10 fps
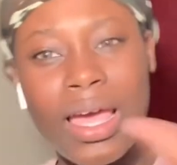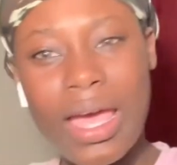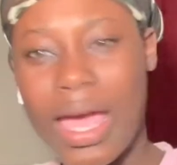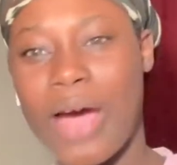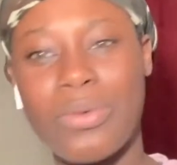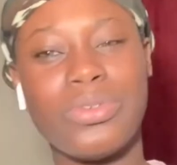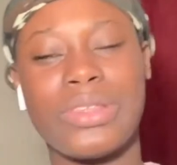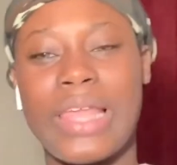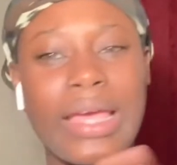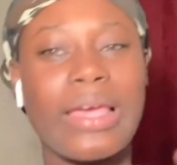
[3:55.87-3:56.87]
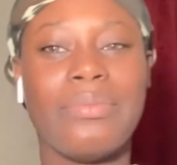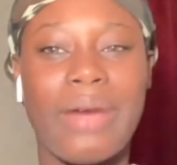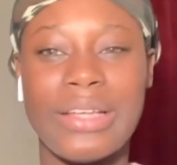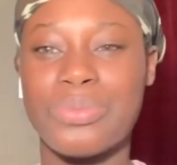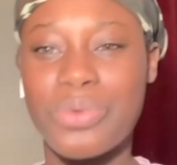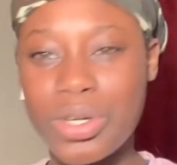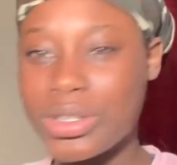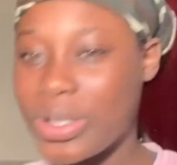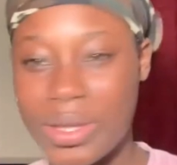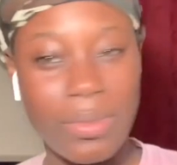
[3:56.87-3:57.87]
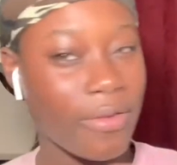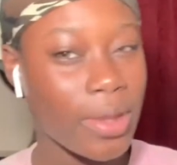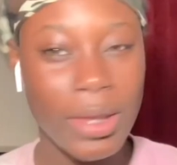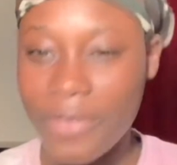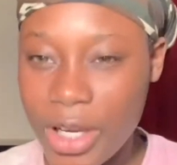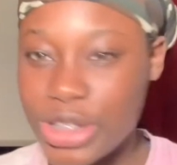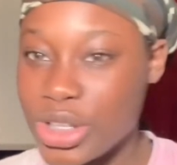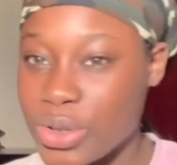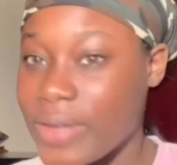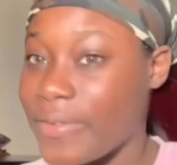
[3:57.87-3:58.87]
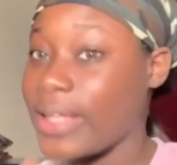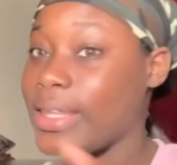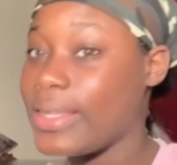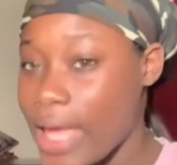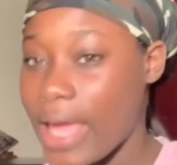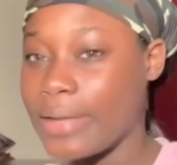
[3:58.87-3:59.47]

I will thank my supporters, I will thank my family and friends, you know, stuff like that.